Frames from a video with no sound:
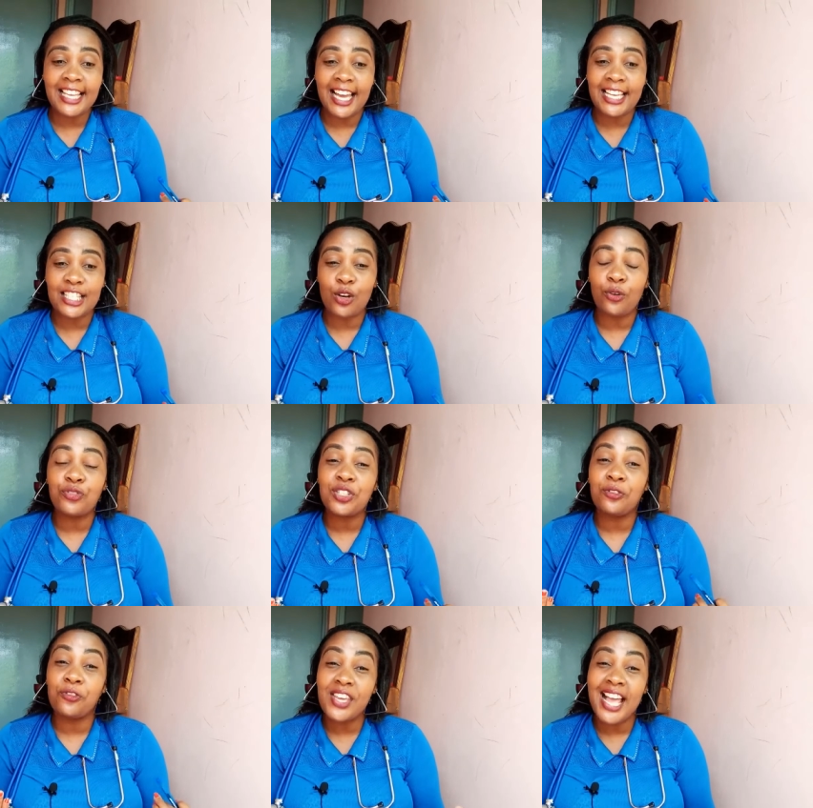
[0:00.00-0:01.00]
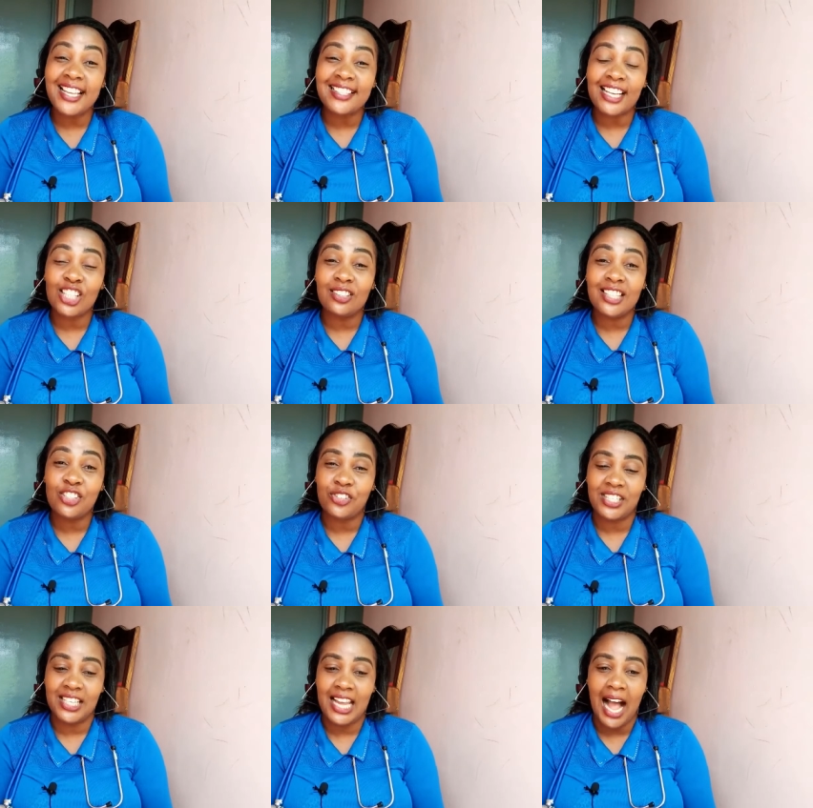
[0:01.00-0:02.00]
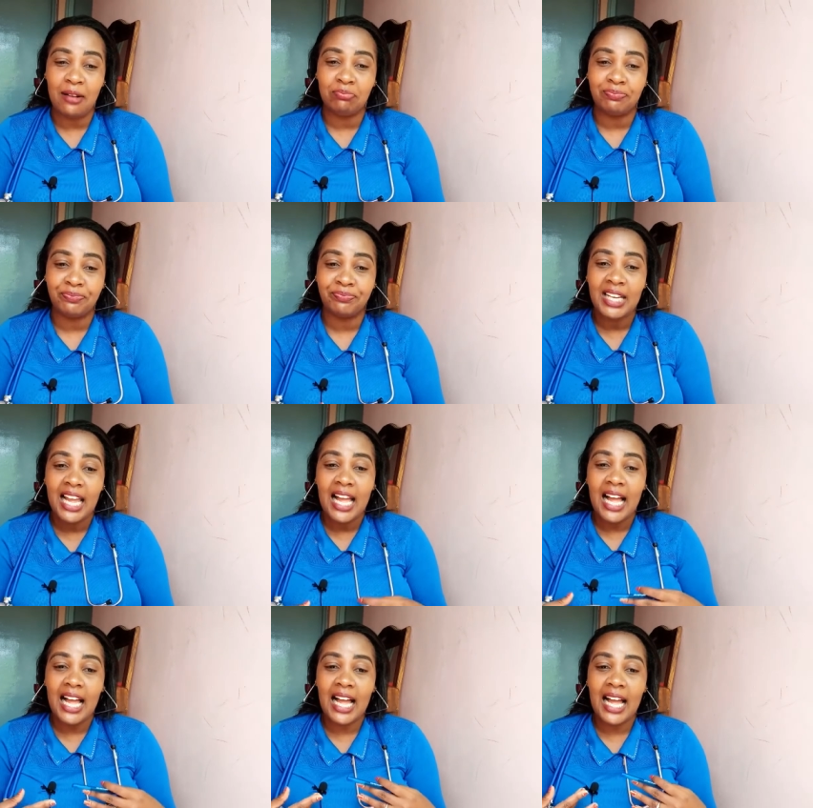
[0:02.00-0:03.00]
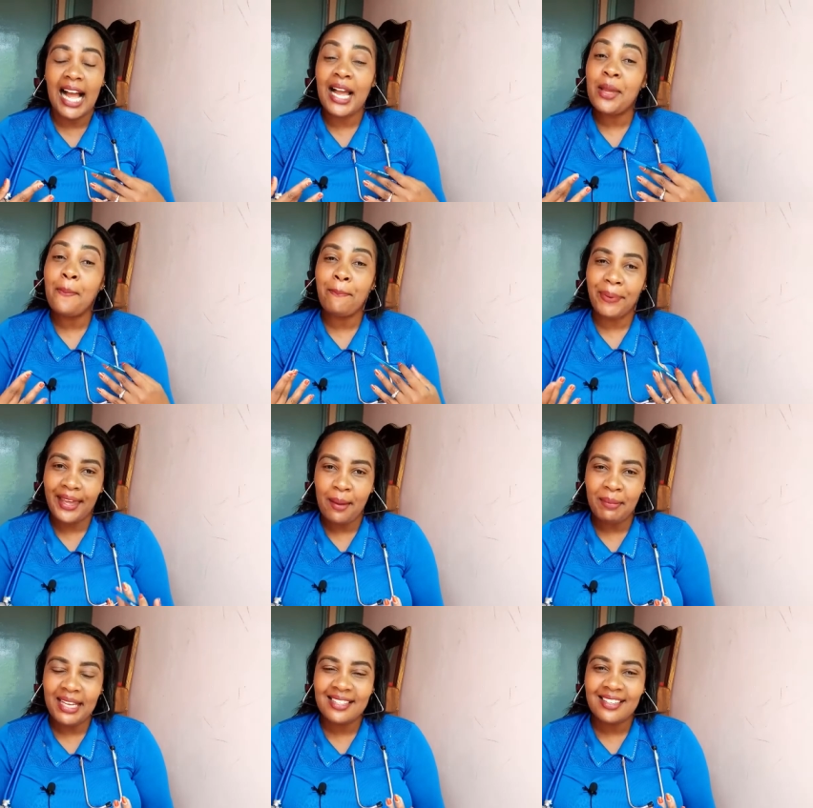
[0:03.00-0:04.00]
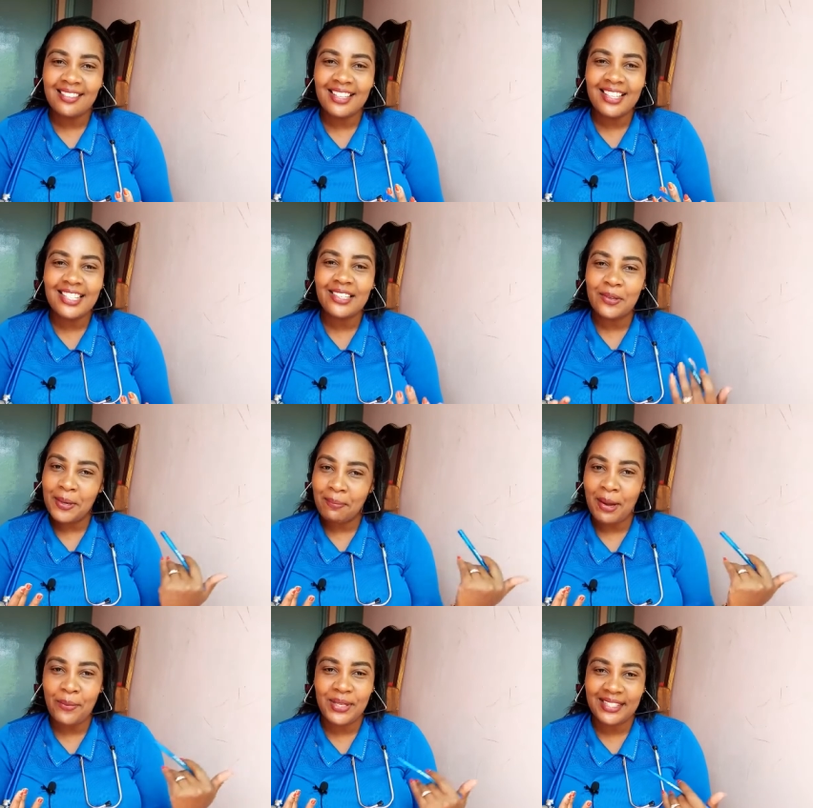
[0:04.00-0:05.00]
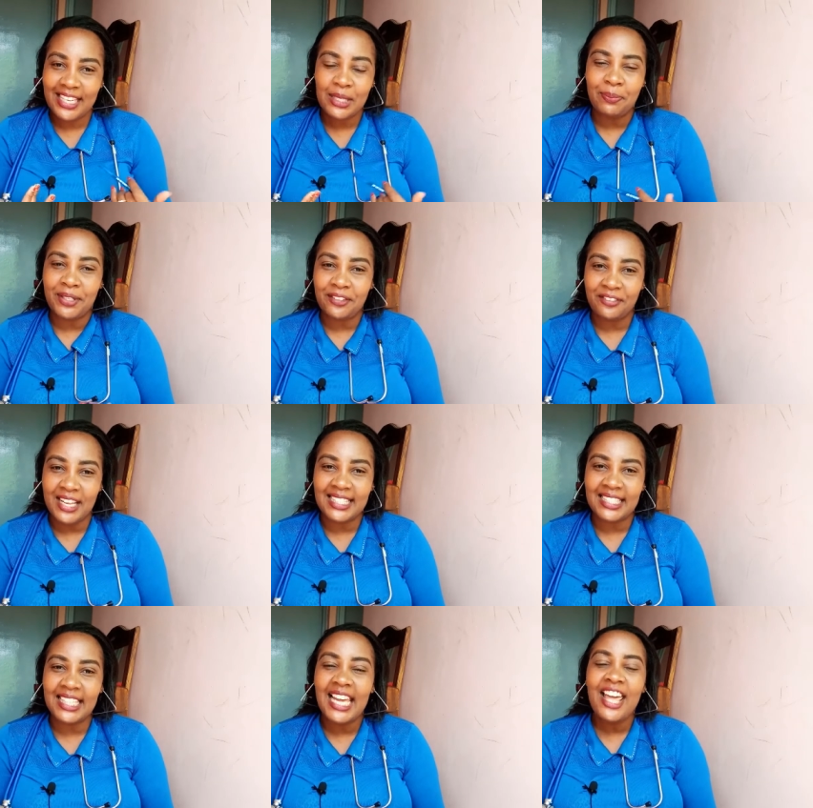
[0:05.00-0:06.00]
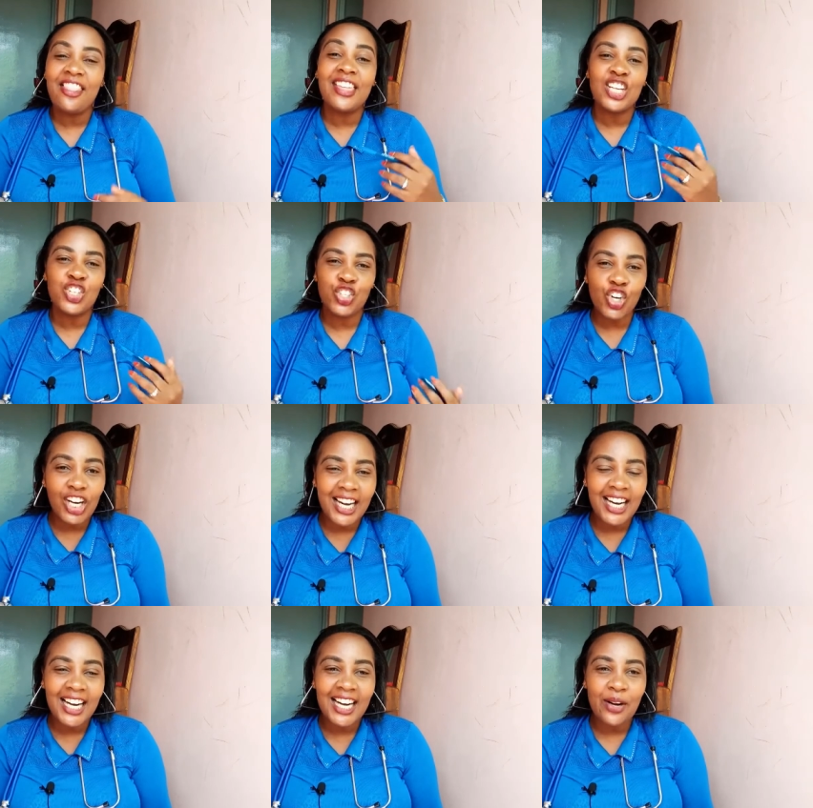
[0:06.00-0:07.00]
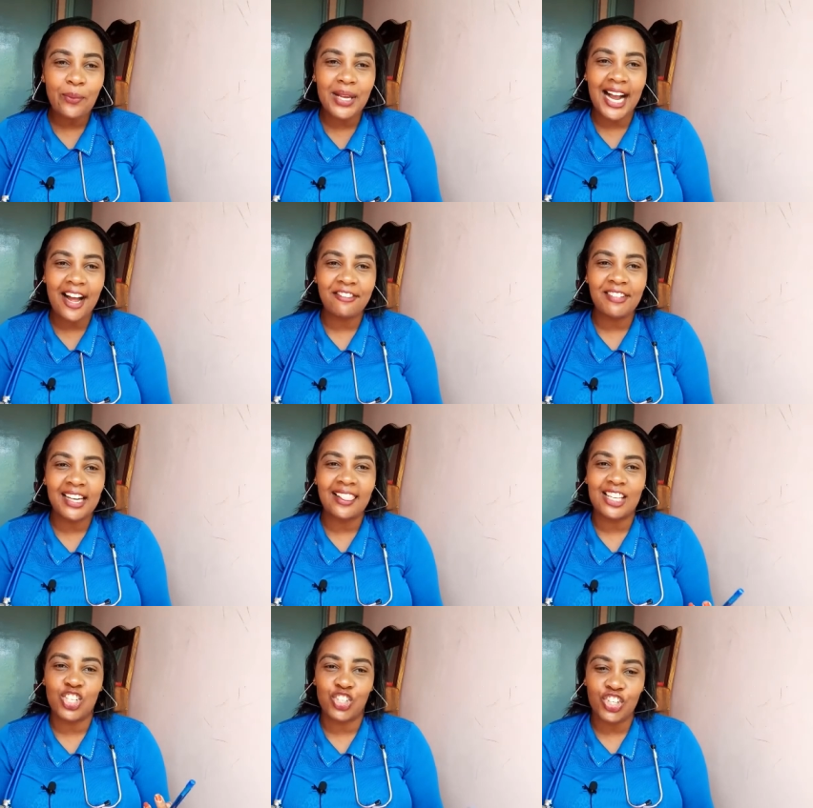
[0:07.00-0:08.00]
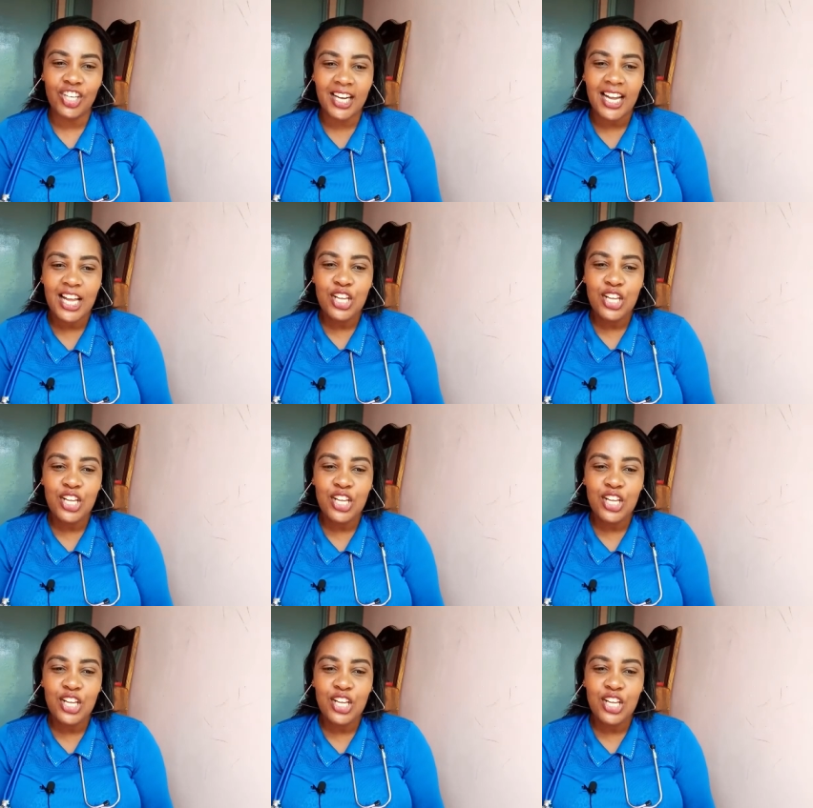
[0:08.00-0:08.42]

signs of severe circulatory um, uh, impairment. This remember we said previously, the shock, we covered the shock